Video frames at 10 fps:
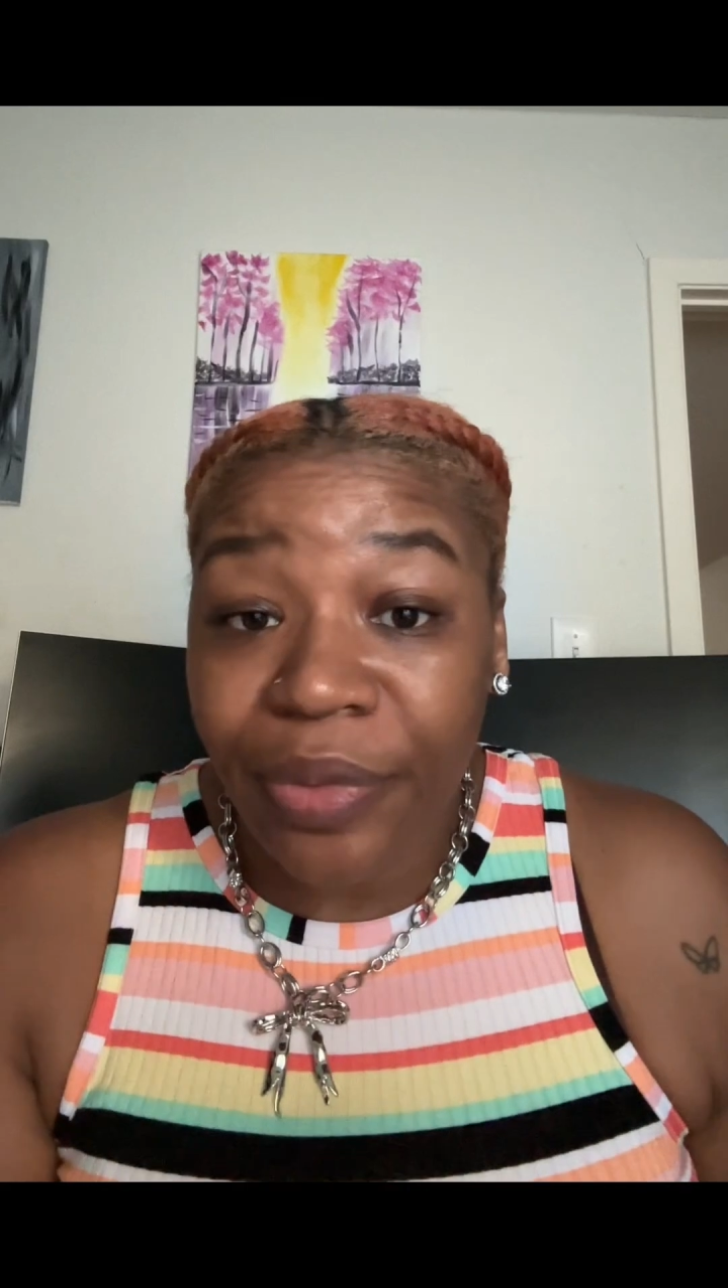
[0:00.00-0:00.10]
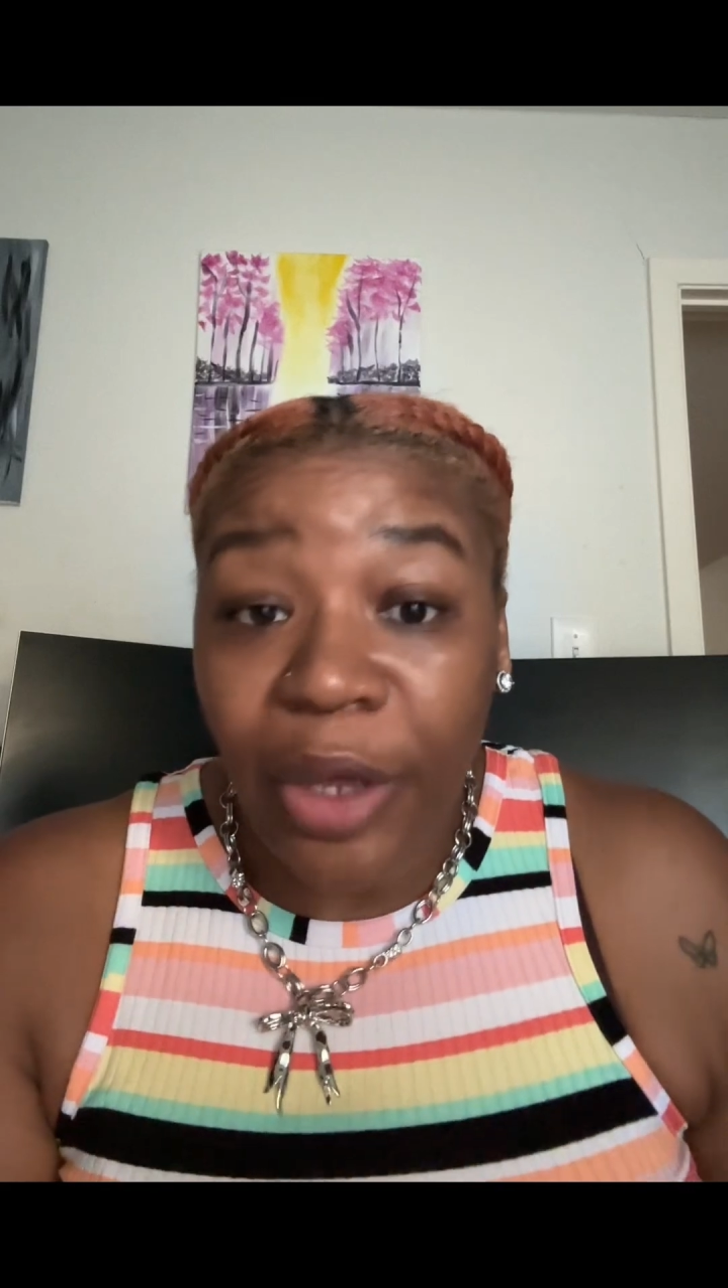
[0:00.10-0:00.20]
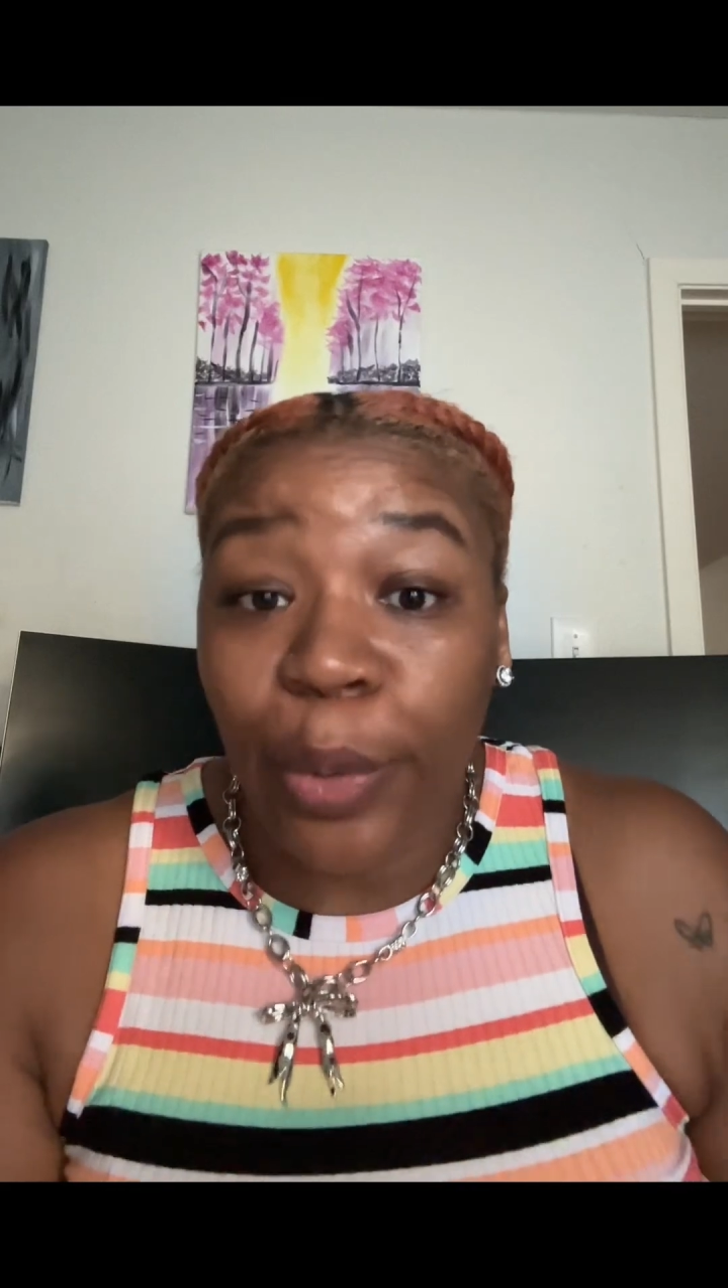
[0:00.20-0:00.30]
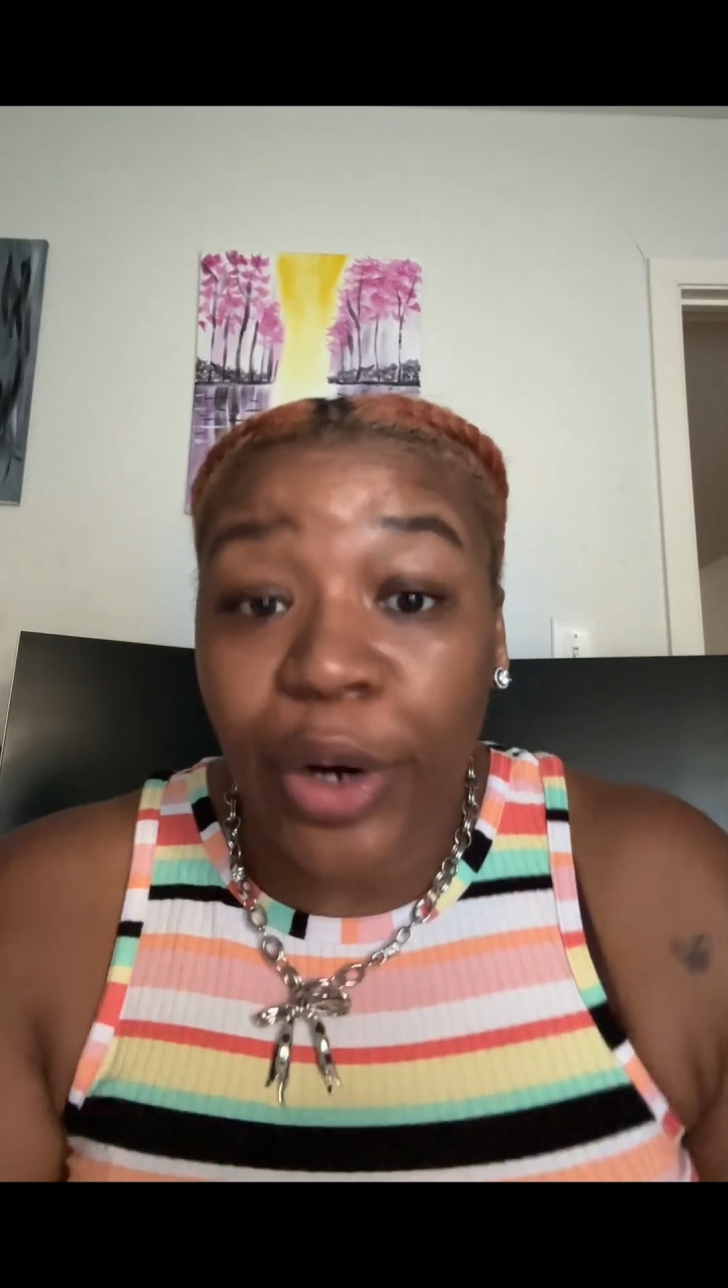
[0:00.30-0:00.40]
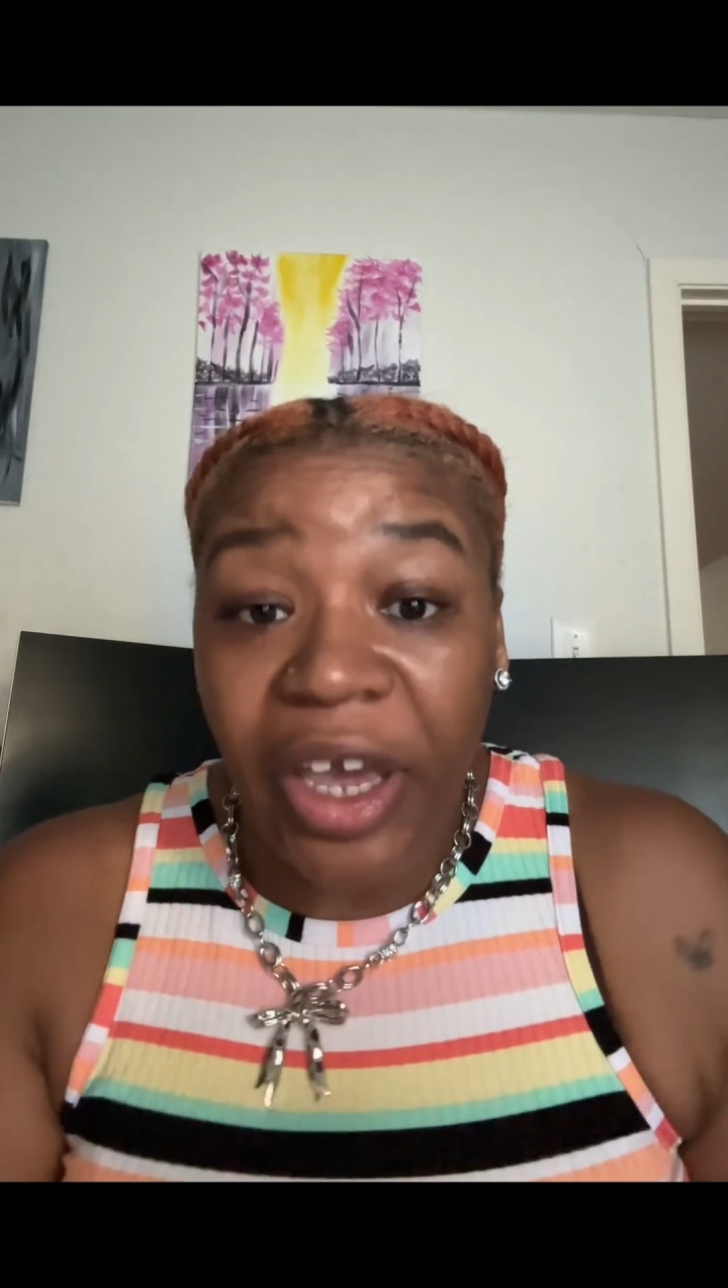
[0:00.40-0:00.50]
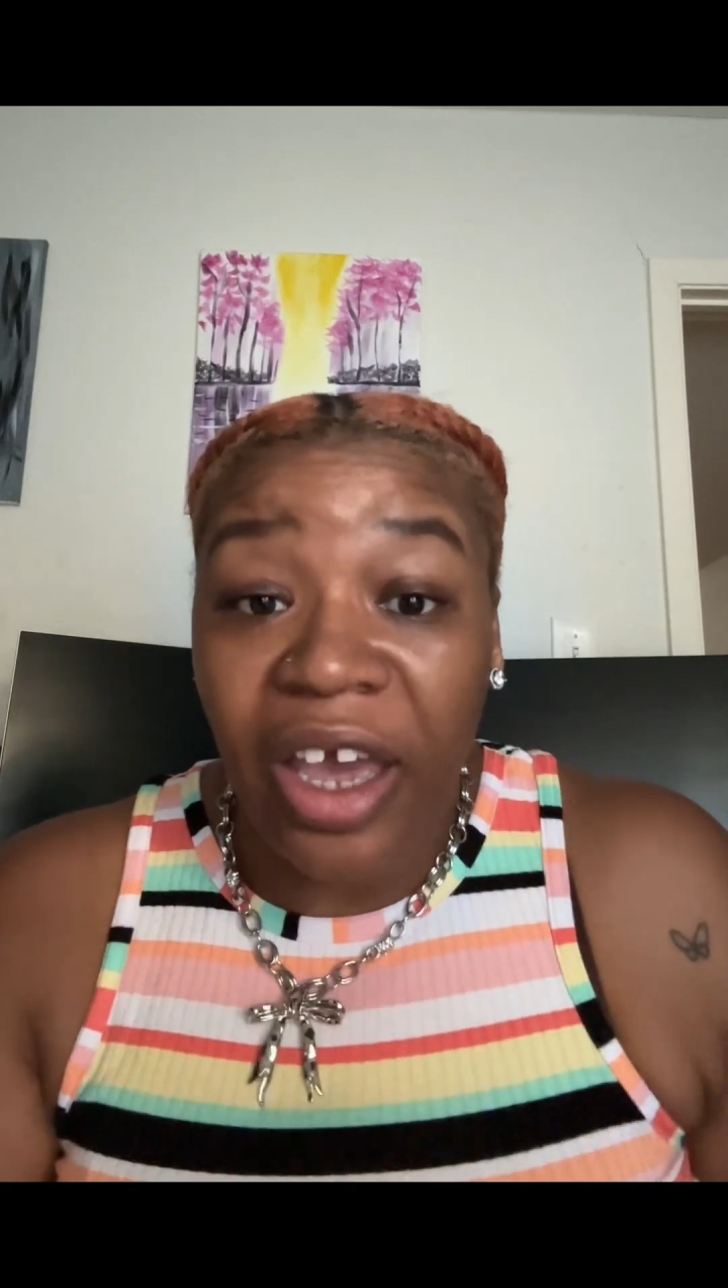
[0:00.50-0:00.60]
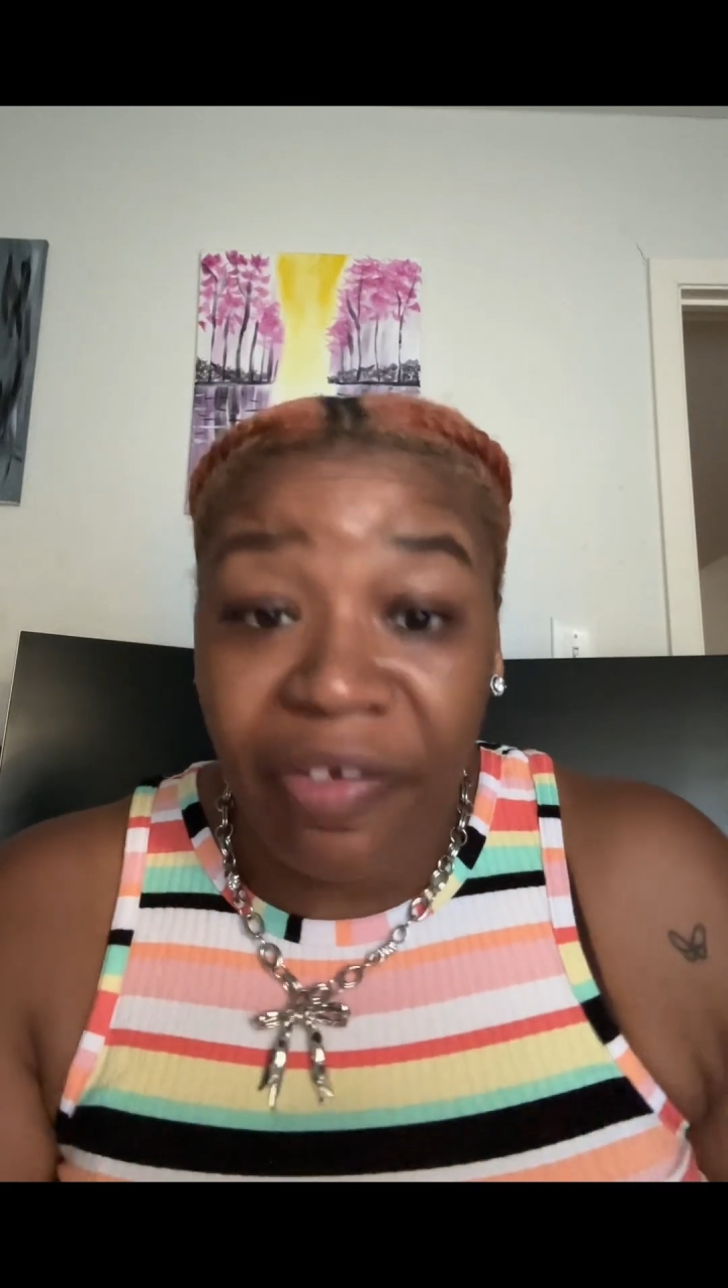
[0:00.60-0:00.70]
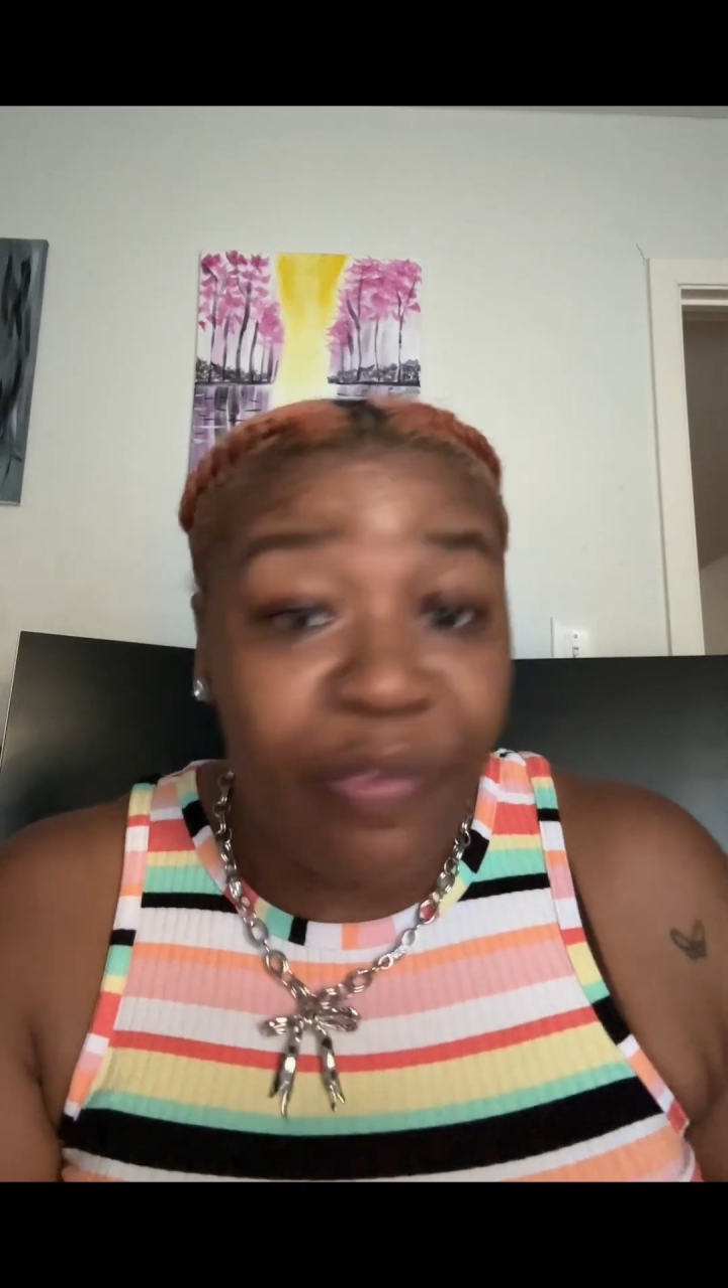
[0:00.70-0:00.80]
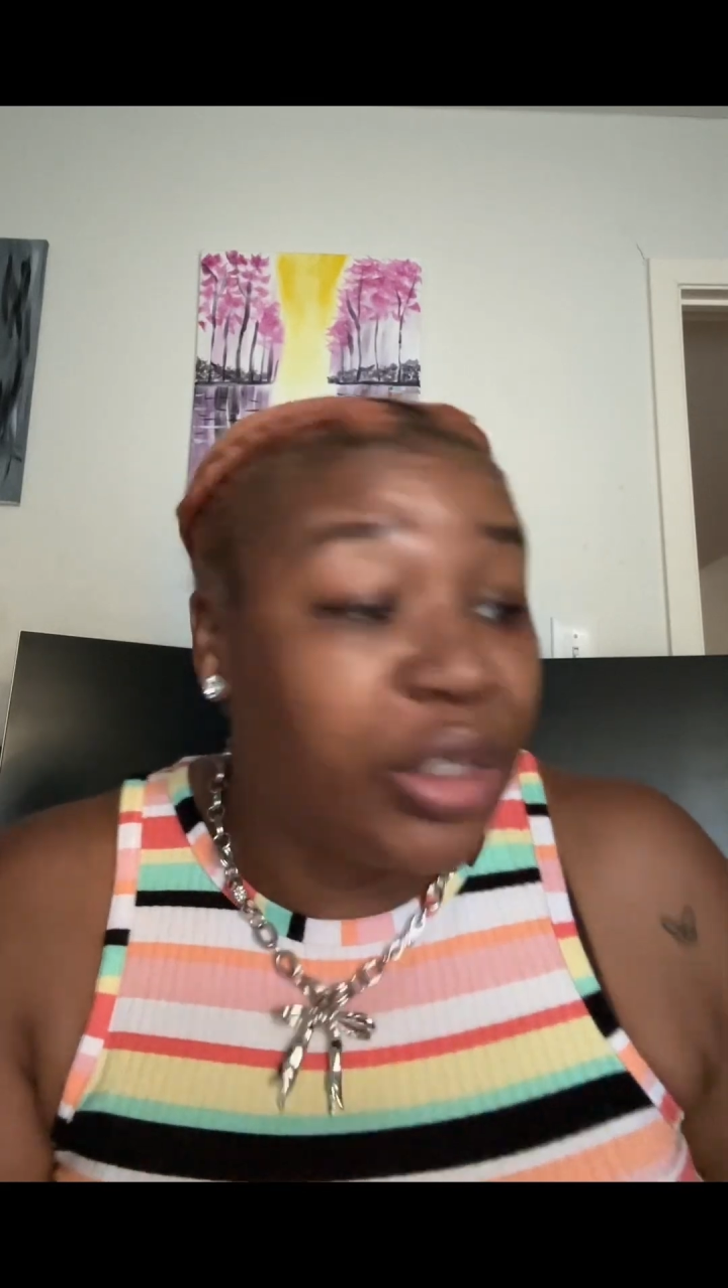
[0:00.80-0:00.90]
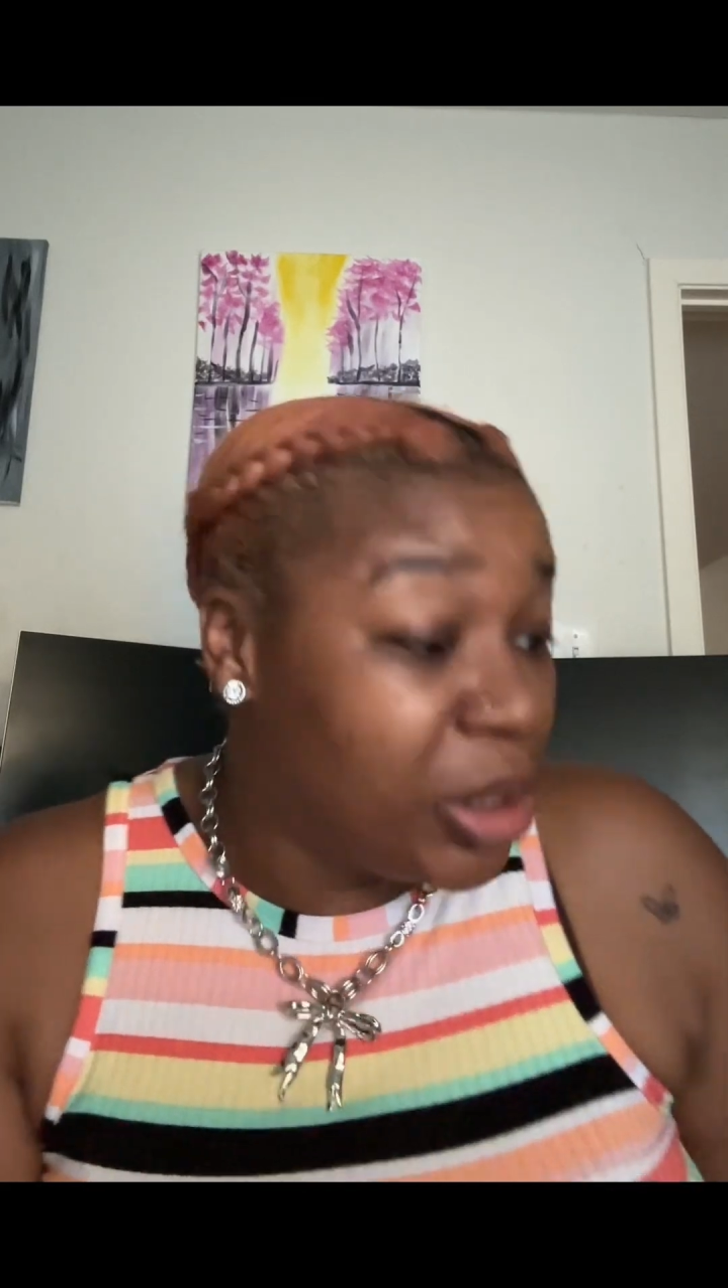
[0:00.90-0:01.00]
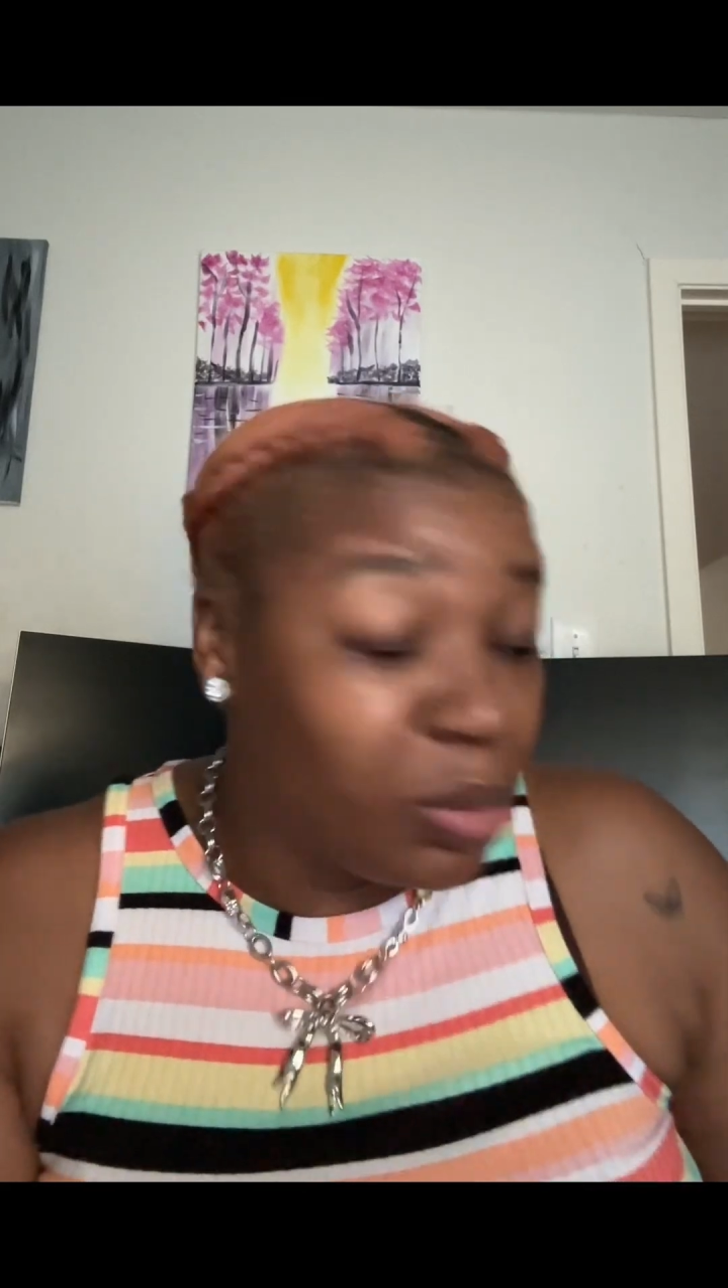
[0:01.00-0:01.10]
They were canvas